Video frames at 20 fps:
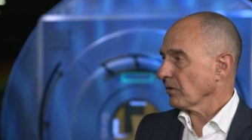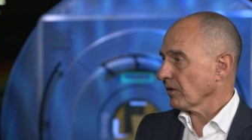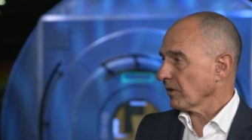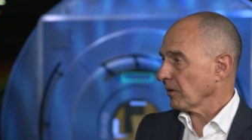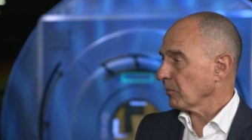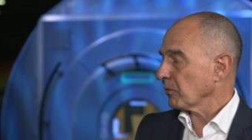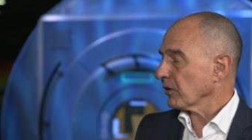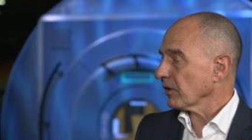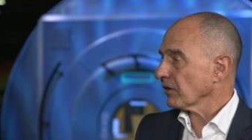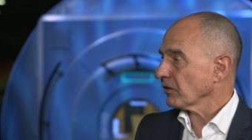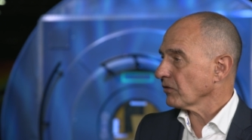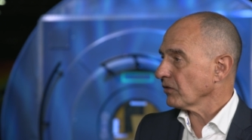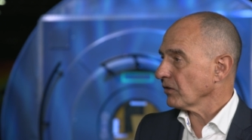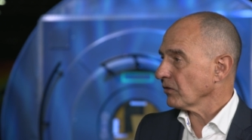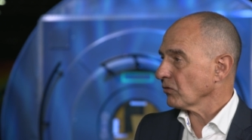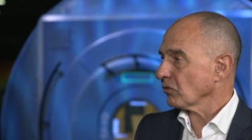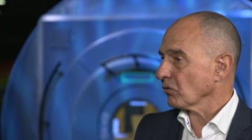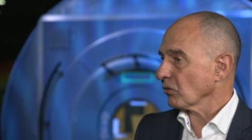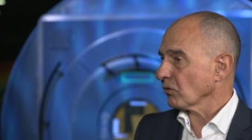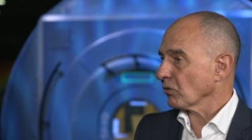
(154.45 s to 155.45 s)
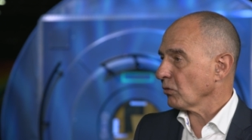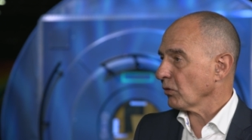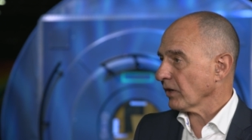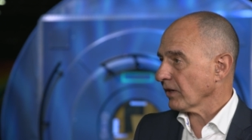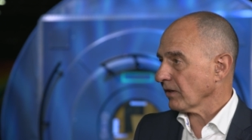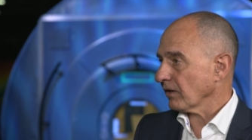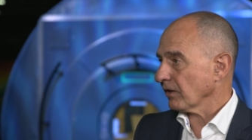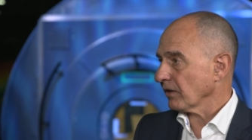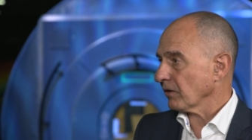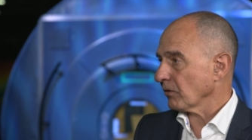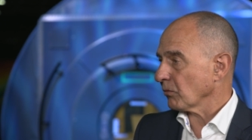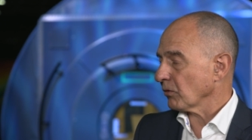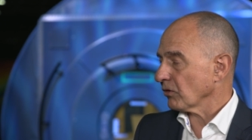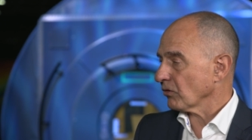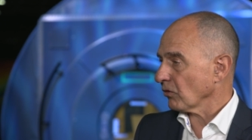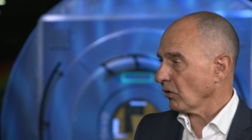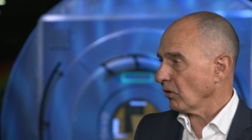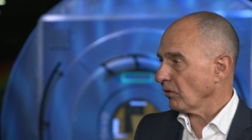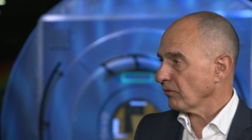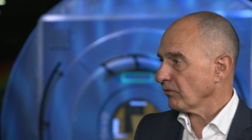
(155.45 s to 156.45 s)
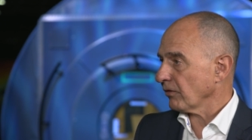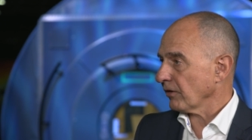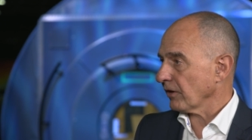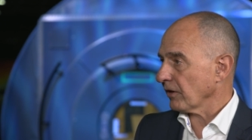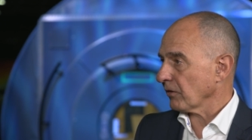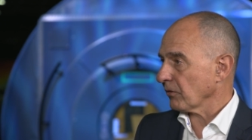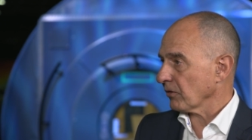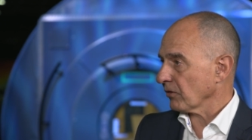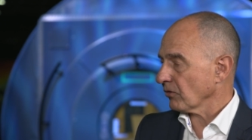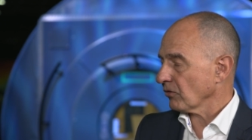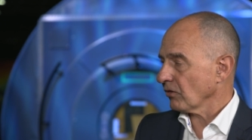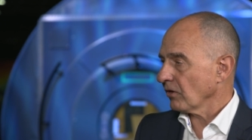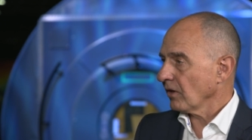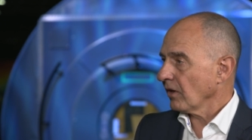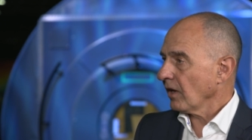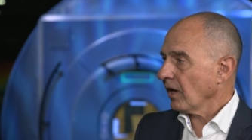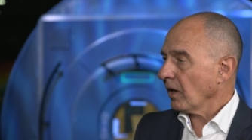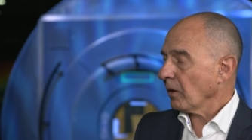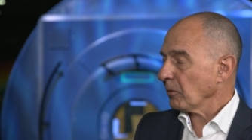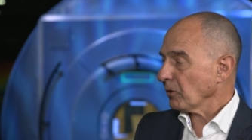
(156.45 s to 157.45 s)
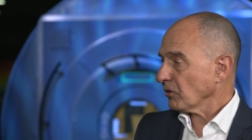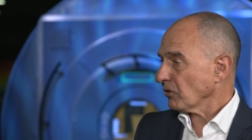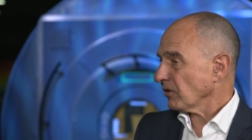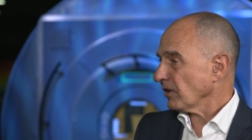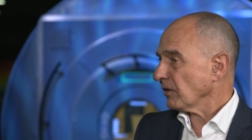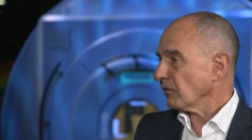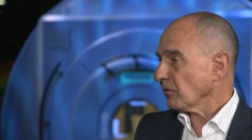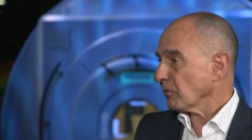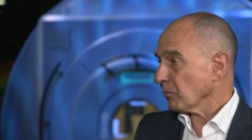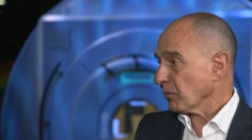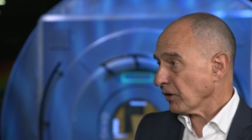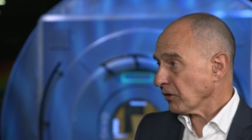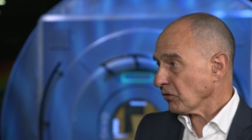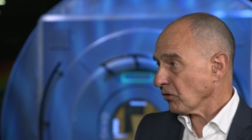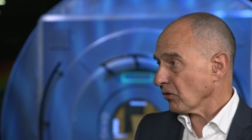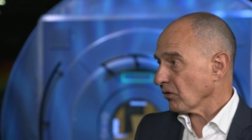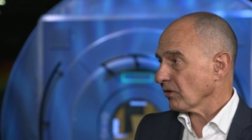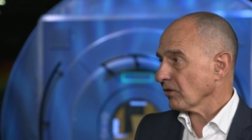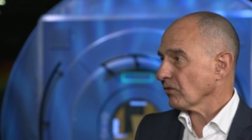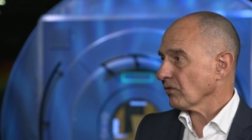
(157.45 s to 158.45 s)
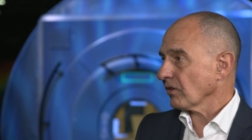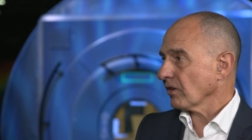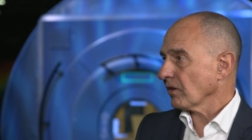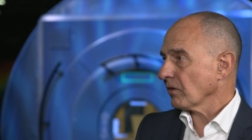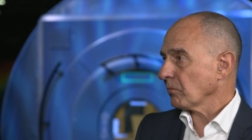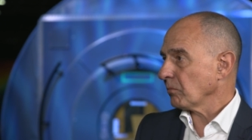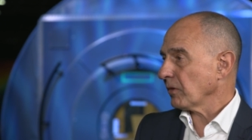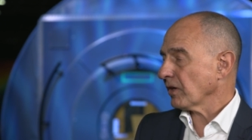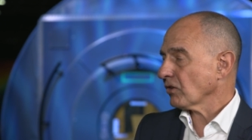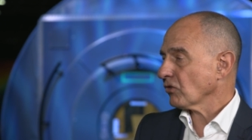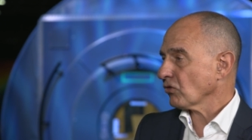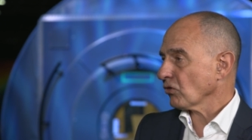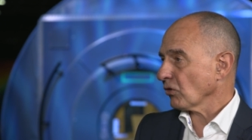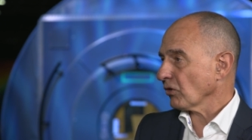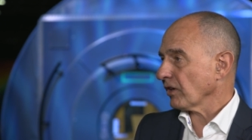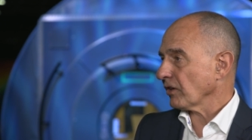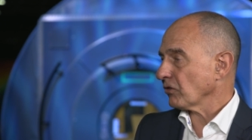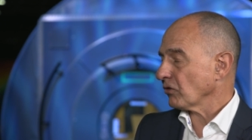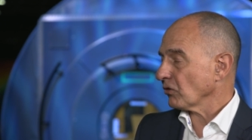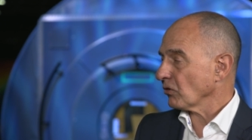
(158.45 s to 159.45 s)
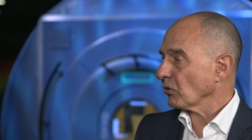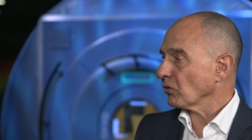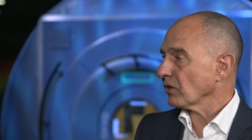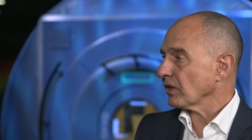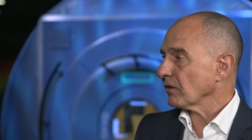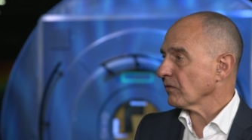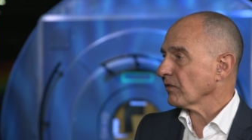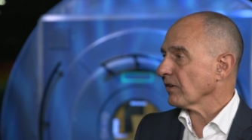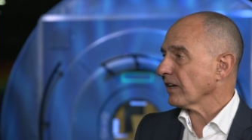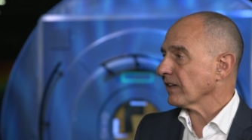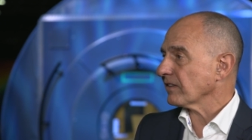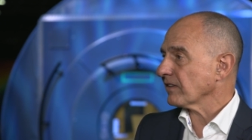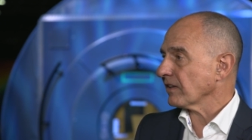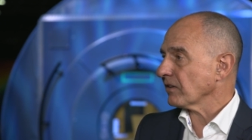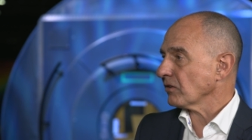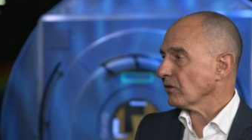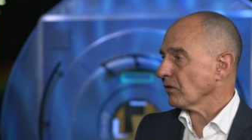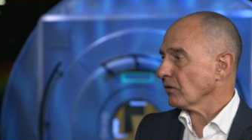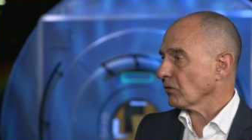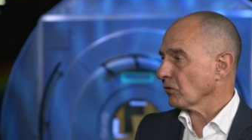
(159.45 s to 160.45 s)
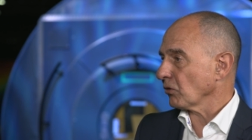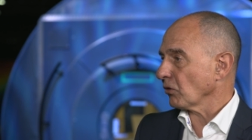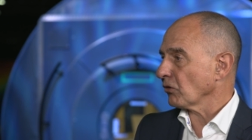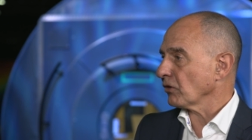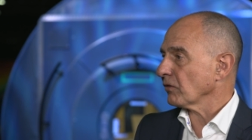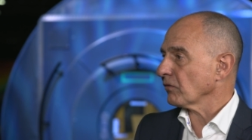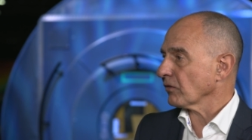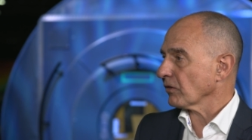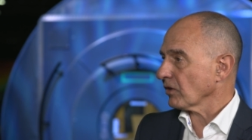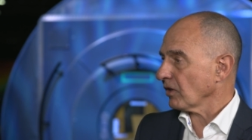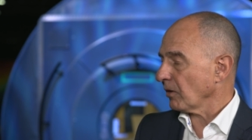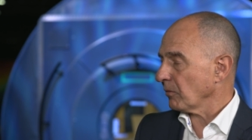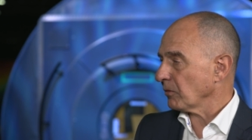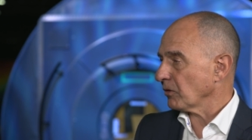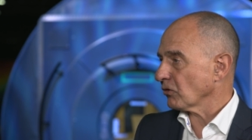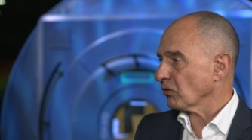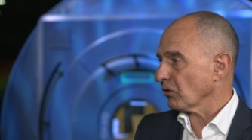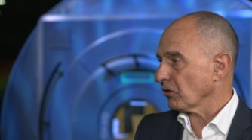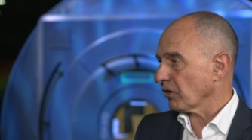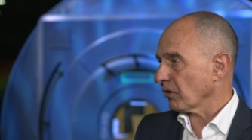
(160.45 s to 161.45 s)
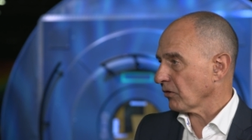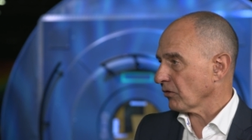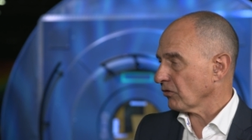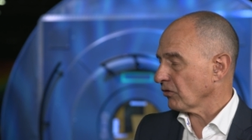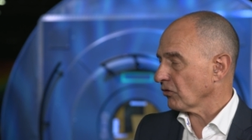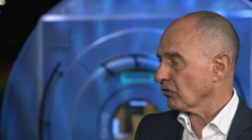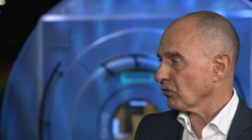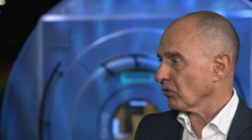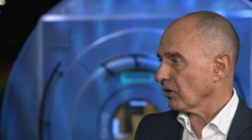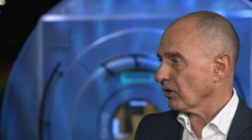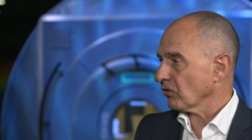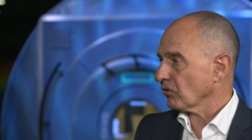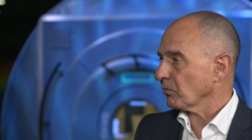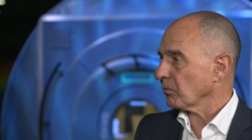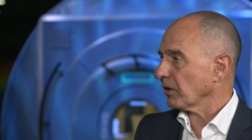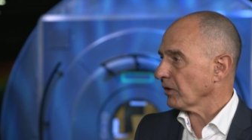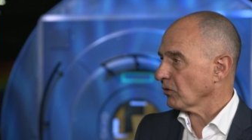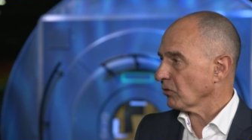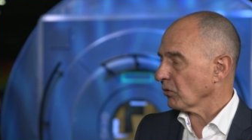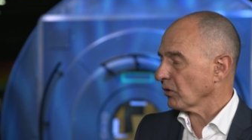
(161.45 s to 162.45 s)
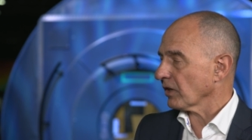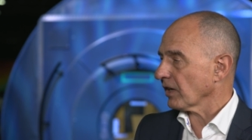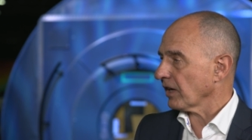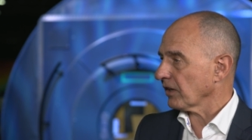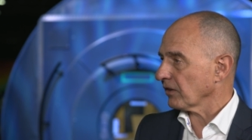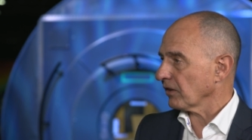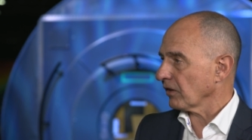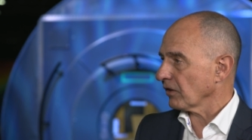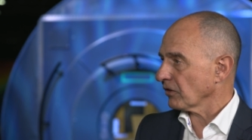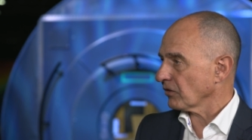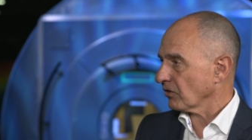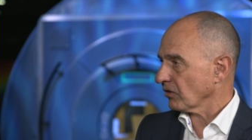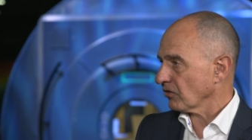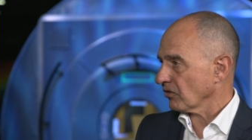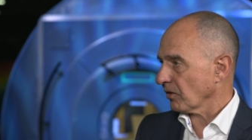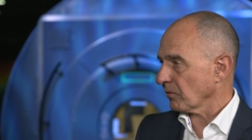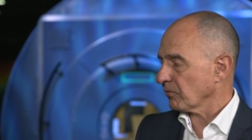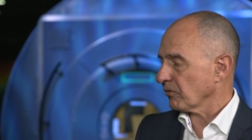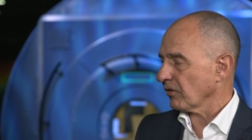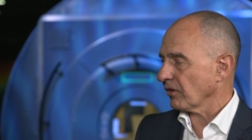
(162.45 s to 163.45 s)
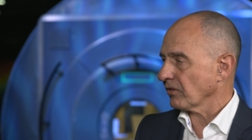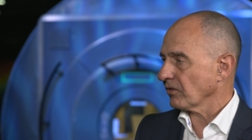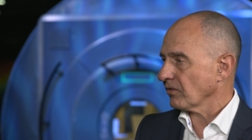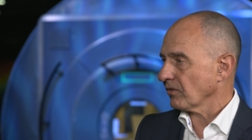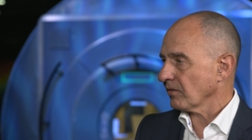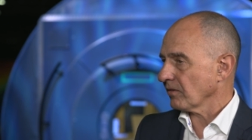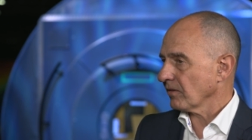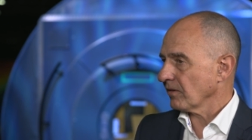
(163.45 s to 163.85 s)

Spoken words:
the ability to quickly resolve errors. But even better is make sure that you don't even come into an error situation by doing analytics upfront.